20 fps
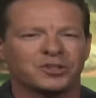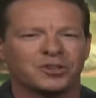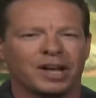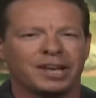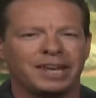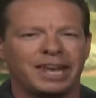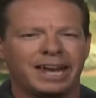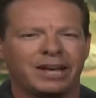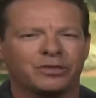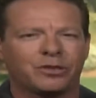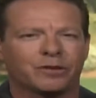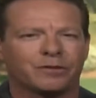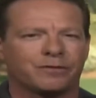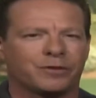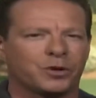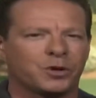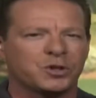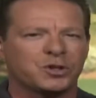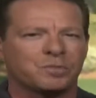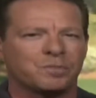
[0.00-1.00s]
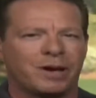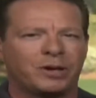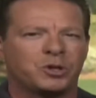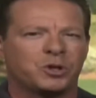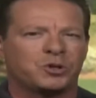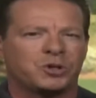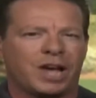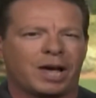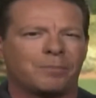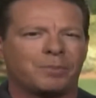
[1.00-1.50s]
the Sunday at the first
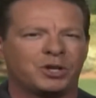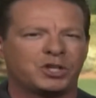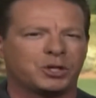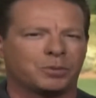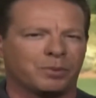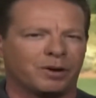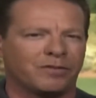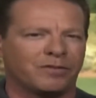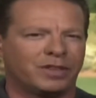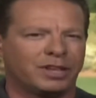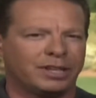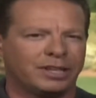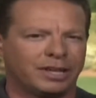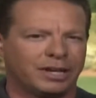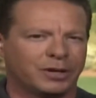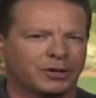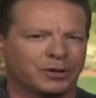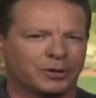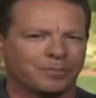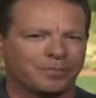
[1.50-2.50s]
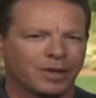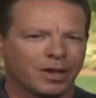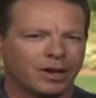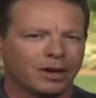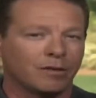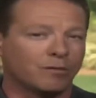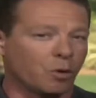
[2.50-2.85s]
major championship of the year.